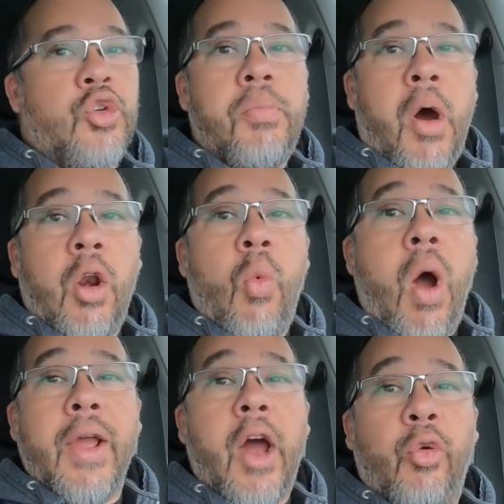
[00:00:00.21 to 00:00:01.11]
So the Model
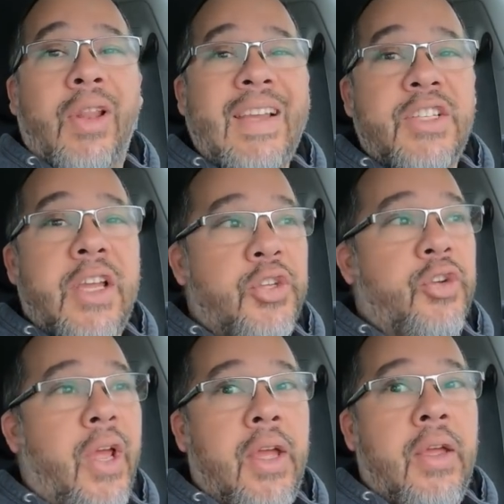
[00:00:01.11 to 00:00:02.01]
Y got released
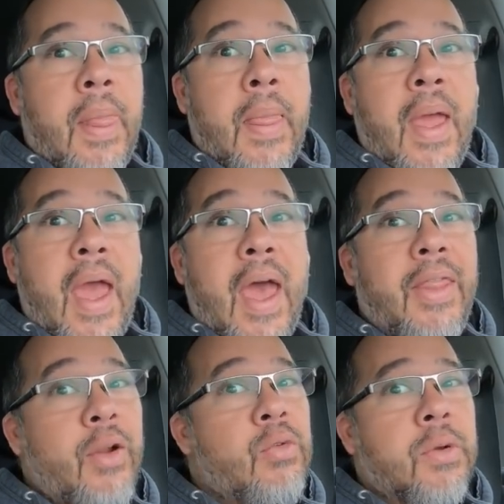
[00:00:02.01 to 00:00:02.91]
yesterday,
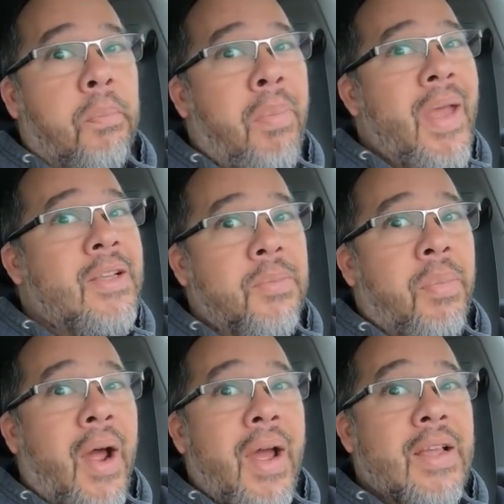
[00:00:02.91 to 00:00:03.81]
and there was a big
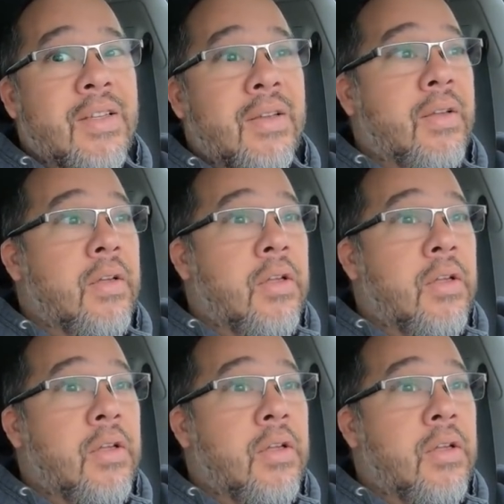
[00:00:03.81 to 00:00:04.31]
surprise.